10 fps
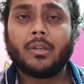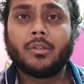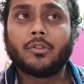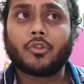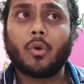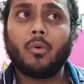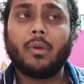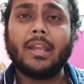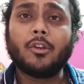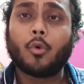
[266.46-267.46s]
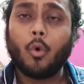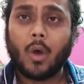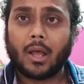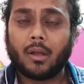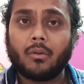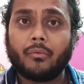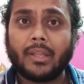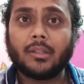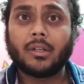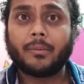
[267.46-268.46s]
So in Goa,
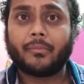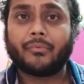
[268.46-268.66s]
when the